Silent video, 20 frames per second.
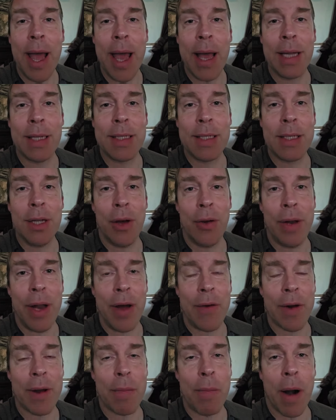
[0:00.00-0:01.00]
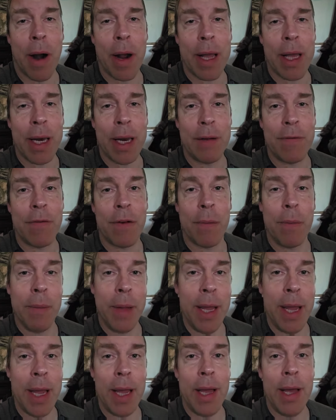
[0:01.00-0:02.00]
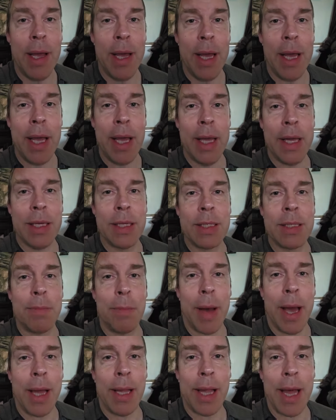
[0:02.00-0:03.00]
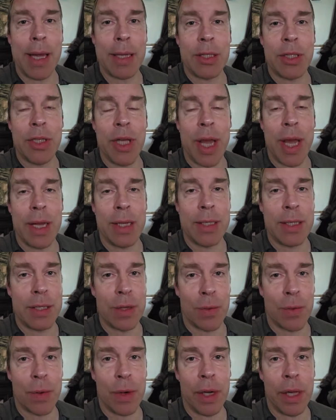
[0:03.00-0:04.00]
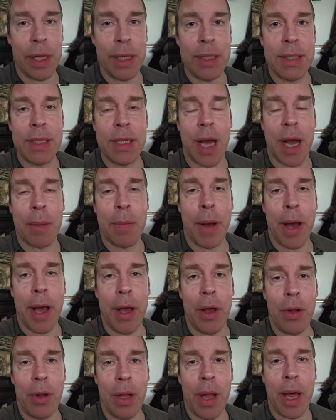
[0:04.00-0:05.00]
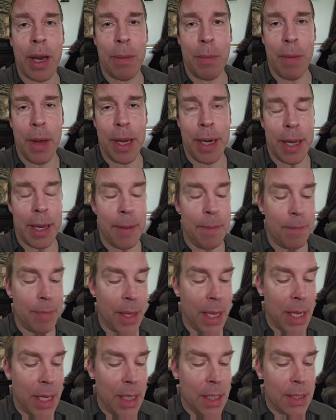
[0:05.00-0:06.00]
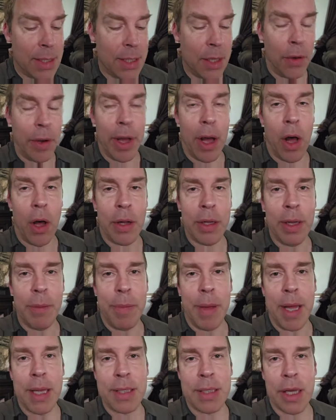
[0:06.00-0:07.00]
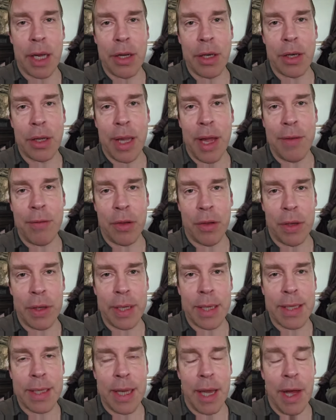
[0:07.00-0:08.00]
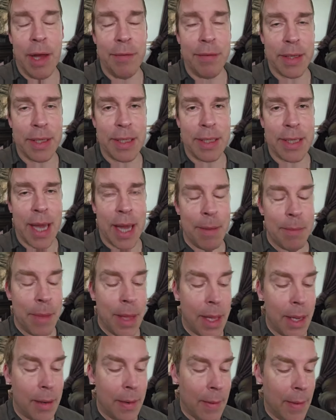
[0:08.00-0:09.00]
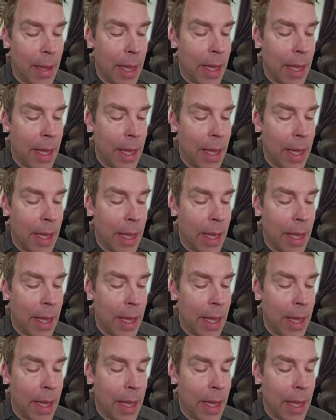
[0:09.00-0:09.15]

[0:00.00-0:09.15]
And so network marketing for me is my last chance to really stockpile a lot of money. So it all depends on your level of excitement.